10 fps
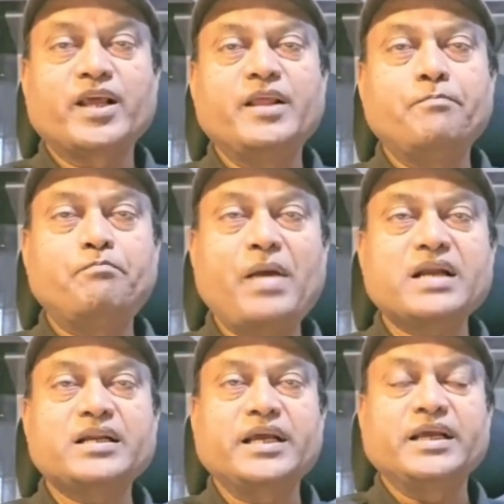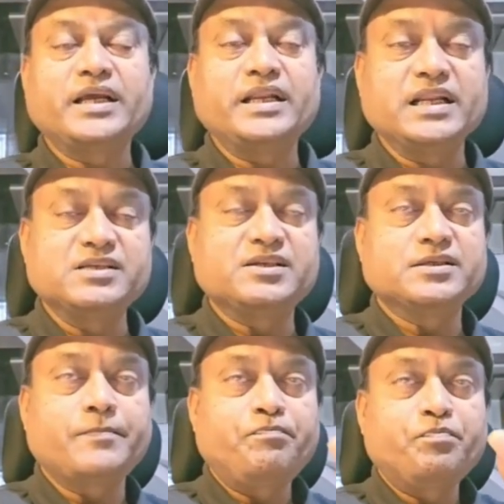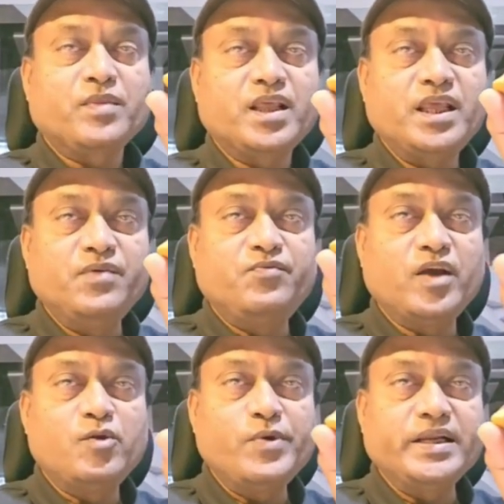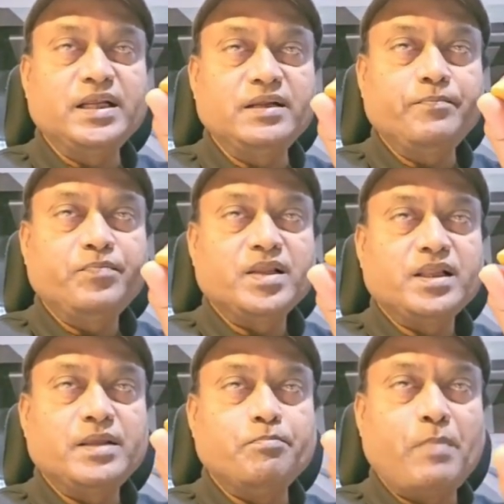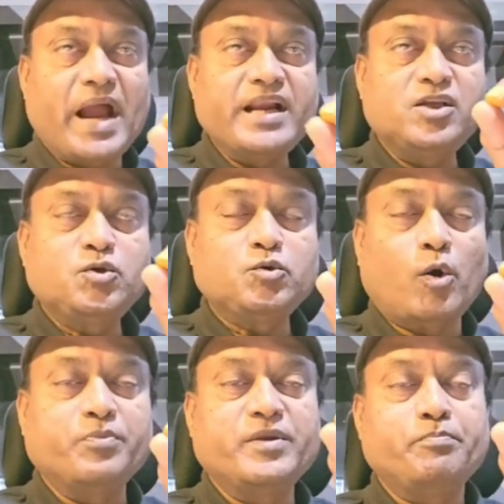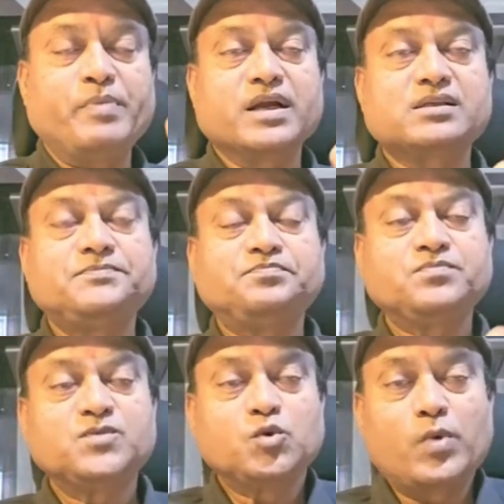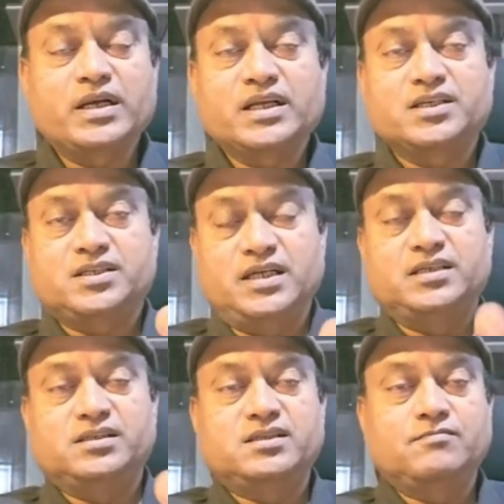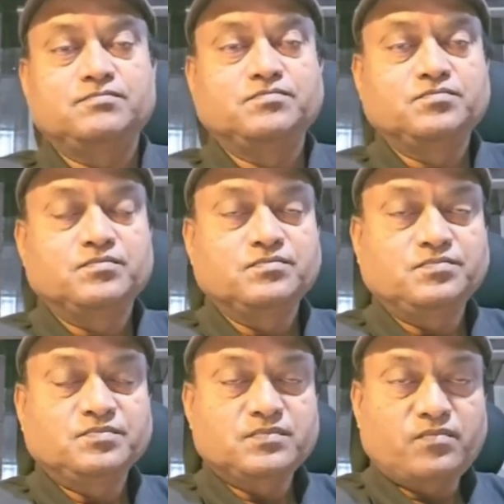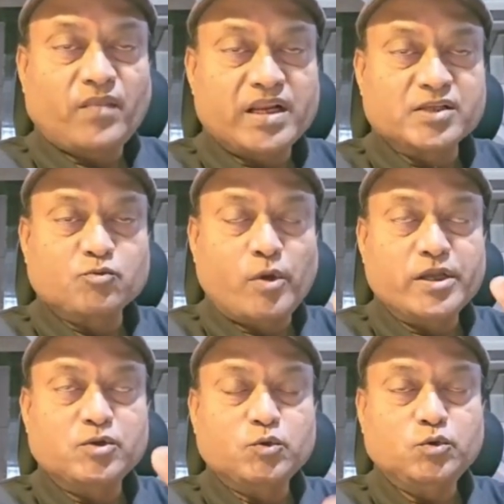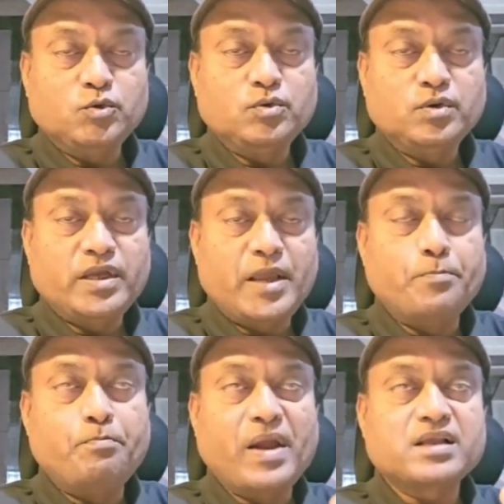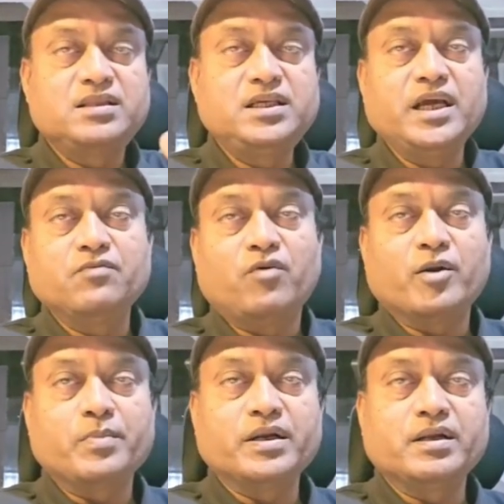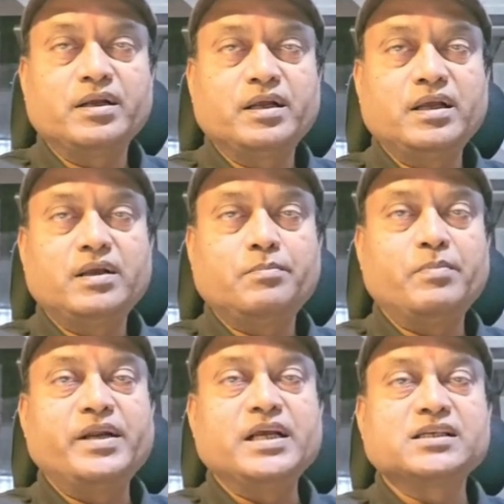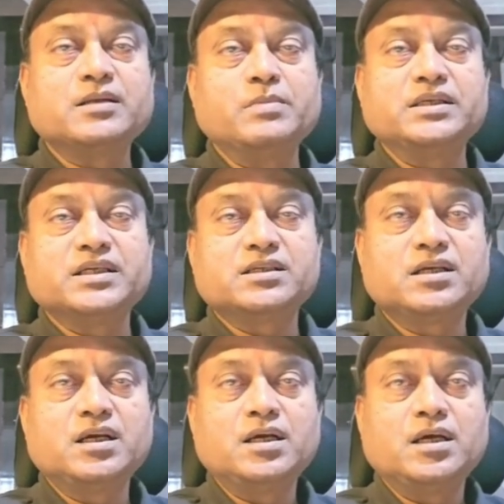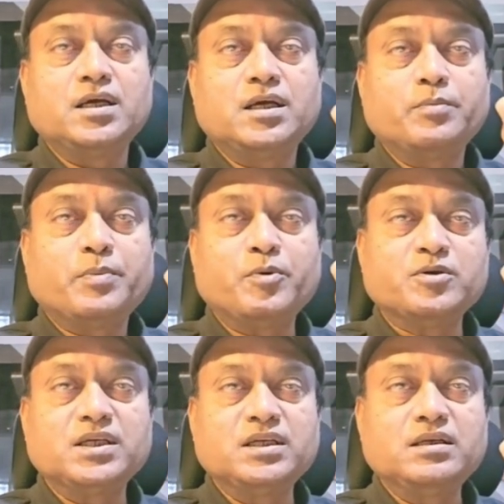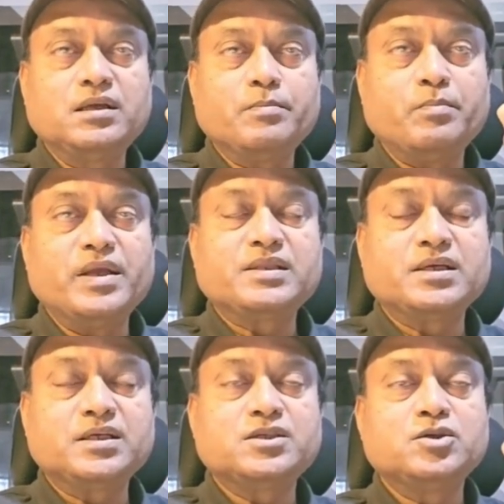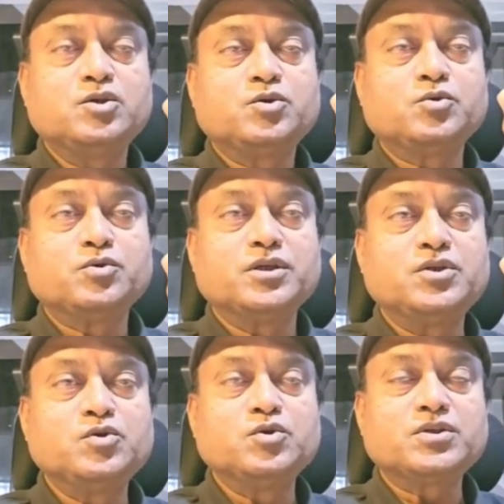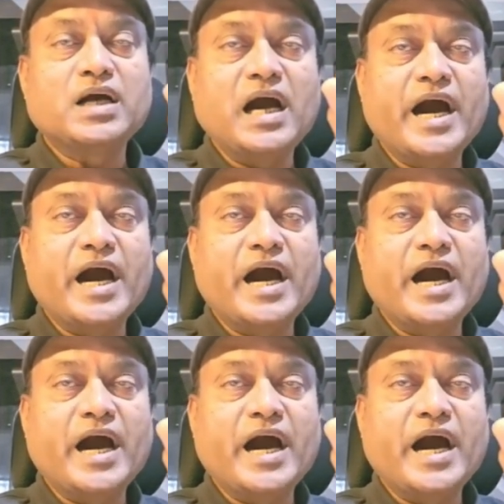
Then impact analysis, evaluating the magnitude of the impacts, to what extent it is going to impact the environment. Mitigation measures, proposing methods to reduce